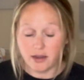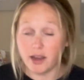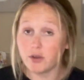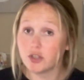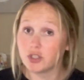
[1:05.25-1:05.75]

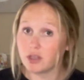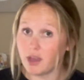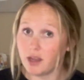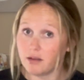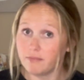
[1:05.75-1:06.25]
Now, here's the
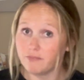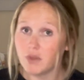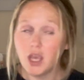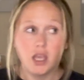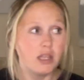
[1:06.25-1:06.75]
thing.
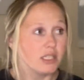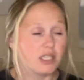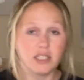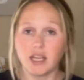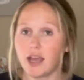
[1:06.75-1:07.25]
This
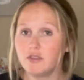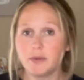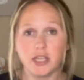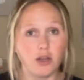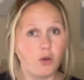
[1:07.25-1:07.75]
doesn't have to
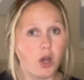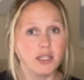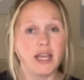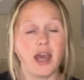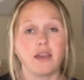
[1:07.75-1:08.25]
be a no
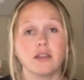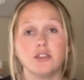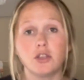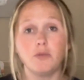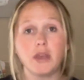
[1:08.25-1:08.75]
contact.
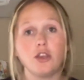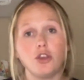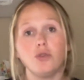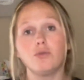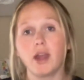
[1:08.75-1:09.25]
This could be
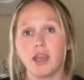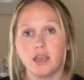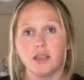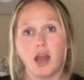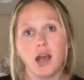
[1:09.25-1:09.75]
you
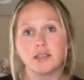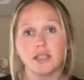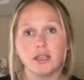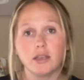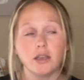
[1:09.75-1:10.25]

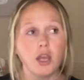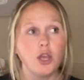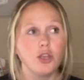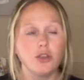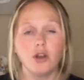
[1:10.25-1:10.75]
recognizing,
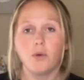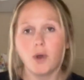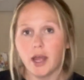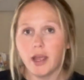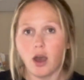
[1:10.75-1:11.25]
you know
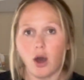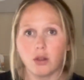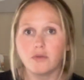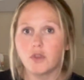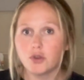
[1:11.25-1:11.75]
what,
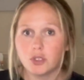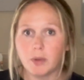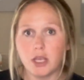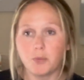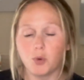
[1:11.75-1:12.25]
all of those
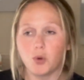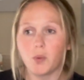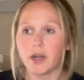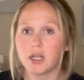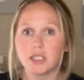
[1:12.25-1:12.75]
people
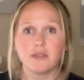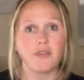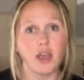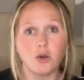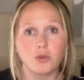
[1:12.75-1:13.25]
where it's
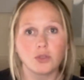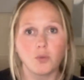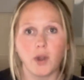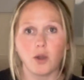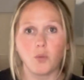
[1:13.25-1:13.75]
failed,
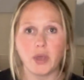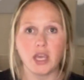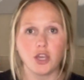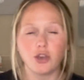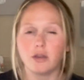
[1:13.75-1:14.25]
where
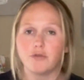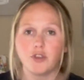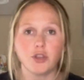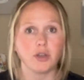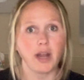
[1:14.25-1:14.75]
we couldn't
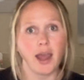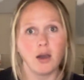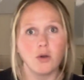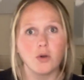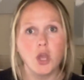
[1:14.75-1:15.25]
figure it
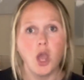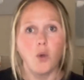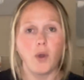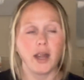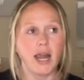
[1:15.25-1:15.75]
out,
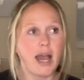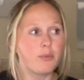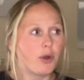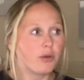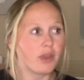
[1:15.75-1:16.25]
where I
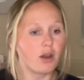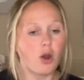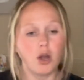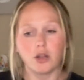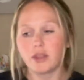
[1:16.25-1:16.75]
broke their
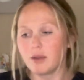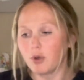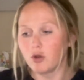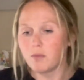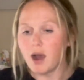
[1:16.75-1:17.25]
heart, they
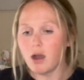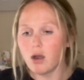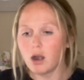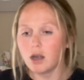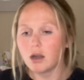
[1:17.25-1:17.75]
broke my
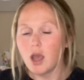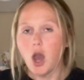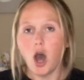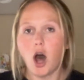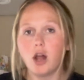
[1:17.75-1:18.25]
heart,
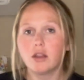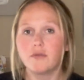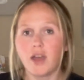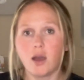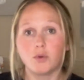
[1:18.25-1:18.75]
all of
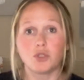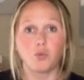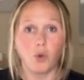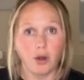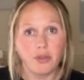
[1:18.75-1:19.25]
that was
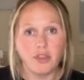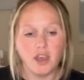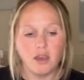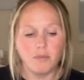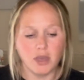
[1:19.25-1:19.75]
worth
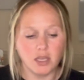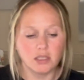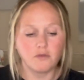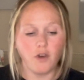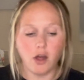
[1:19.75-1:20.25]
it
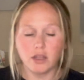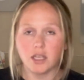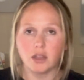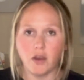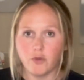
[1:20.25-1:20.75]
because falling
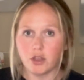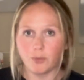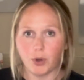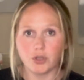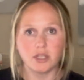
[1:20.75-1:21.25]
in love with the
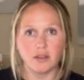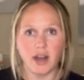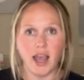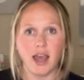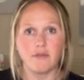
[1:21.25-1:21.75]
person that
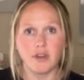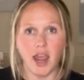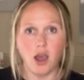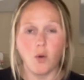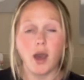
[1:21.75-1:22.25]
I have
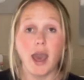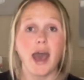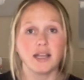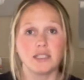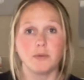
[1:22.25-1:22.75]
now
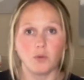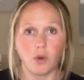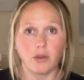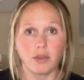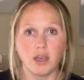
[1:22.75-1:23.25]
has been
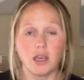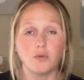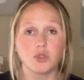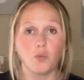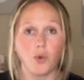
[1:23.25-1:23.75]
worth it. It
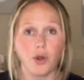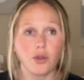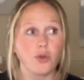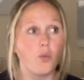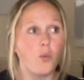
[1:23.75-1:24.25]
was
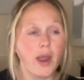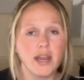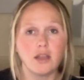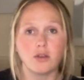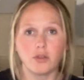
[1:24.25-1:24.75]
worth
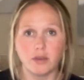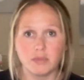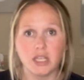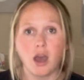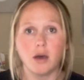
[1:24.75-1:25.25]
waiting on them
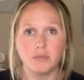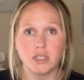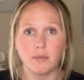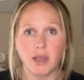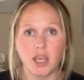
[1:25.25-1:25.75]
to come
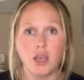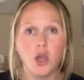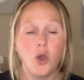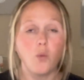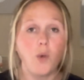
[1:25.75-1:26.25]
to me,
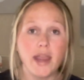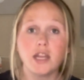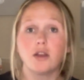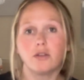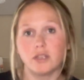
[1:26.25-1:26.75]

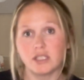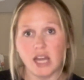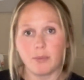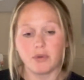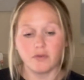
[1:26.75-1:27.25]
waiting on this
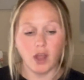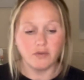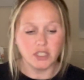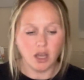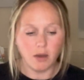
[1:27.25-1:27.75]
type of
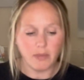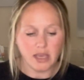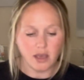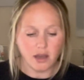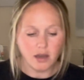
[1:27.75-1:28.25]
love to come
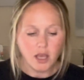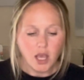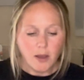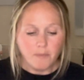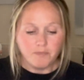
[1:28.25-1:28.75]
in.
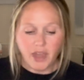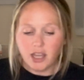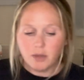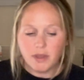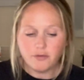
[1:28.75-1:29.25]

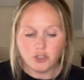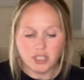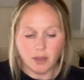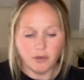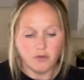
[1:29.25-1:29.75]
That could be for
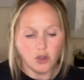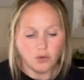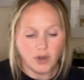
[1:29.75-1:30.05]
some of you.